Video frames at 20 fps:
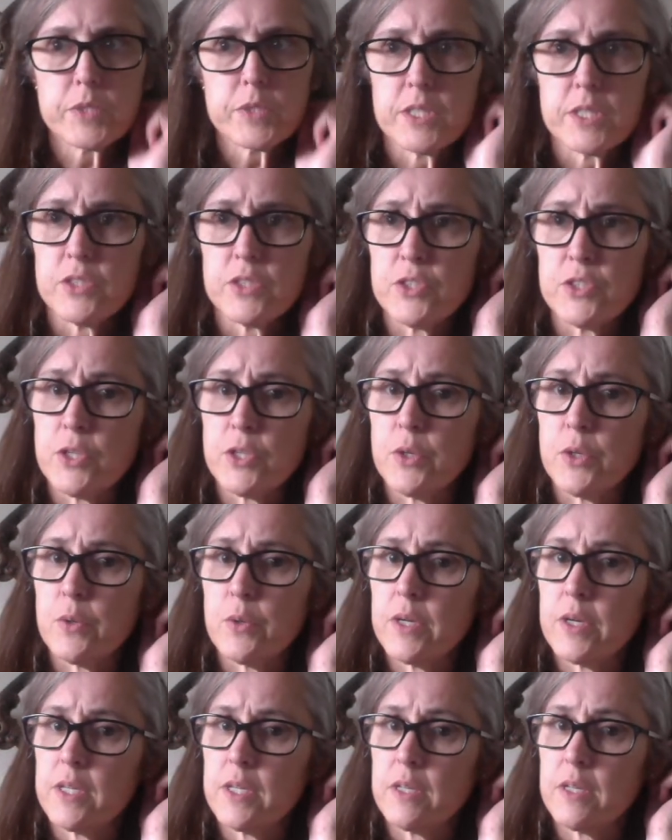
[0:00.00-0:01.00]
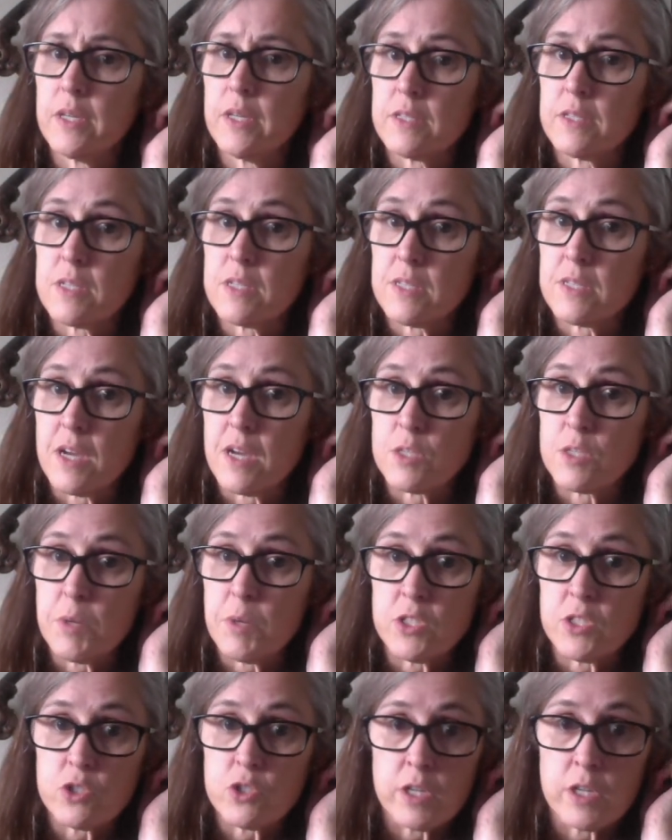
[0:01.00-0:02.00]
So it's a stash
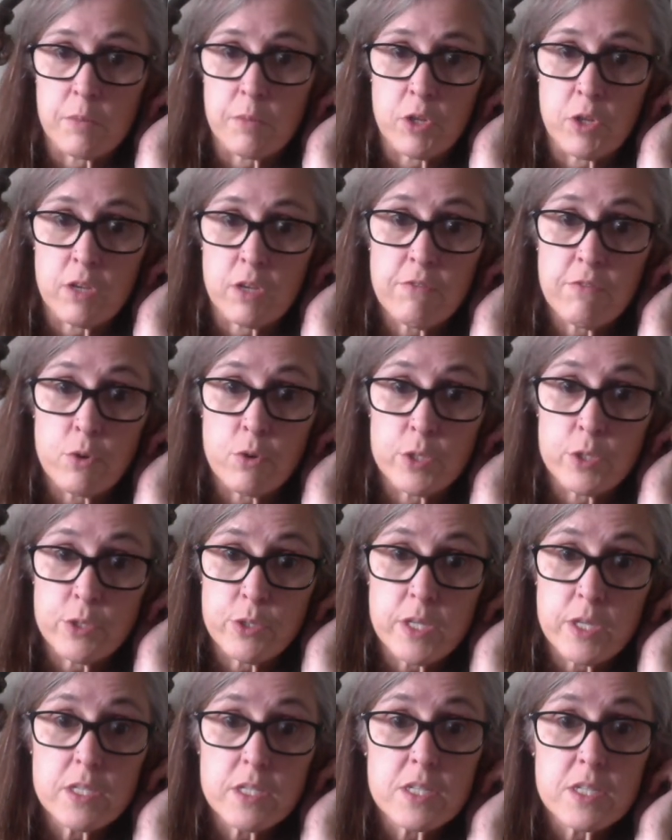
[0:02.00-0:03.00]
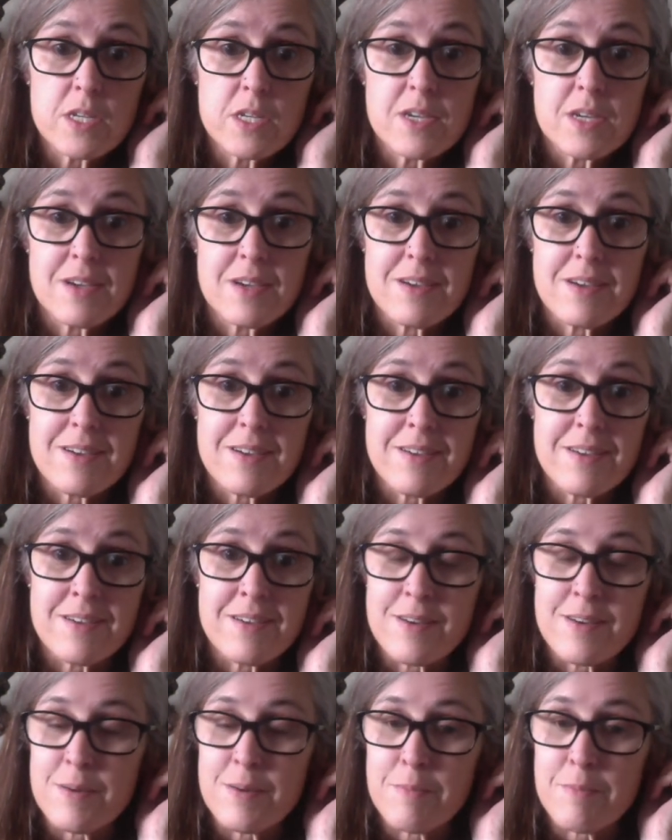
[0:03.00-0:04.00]
buster, and I'm looking forward to it.
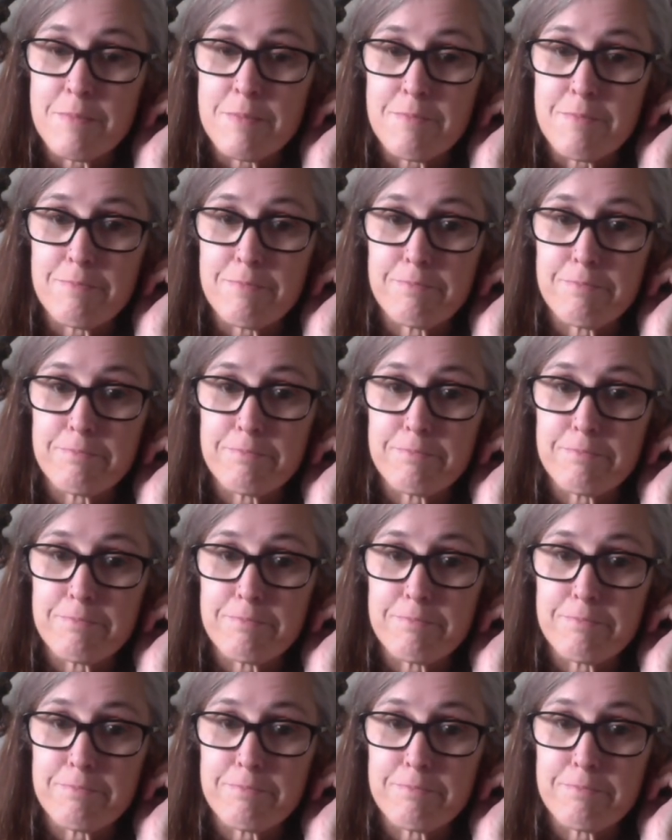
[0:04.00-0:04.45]
I'm